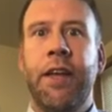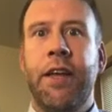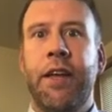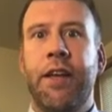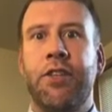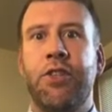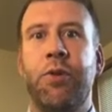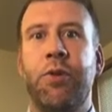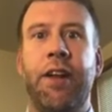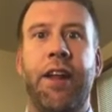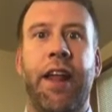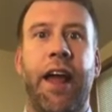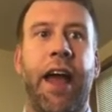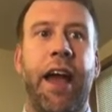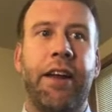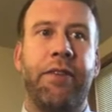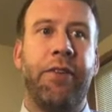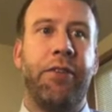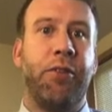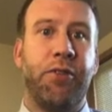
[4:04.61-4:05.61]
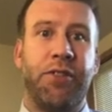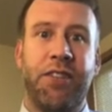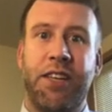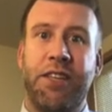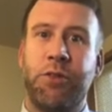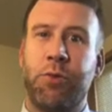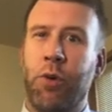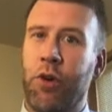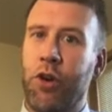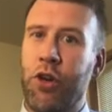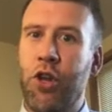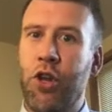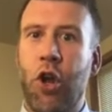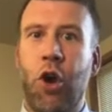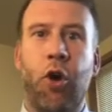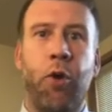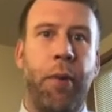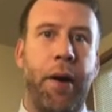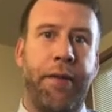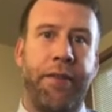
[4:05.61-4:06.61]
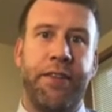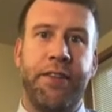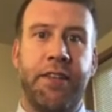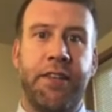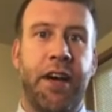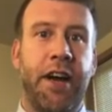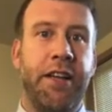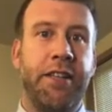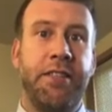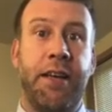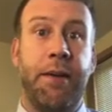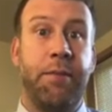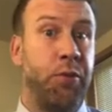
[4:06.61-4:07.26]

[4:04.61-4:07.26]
So we need to activate those things we already know about this concept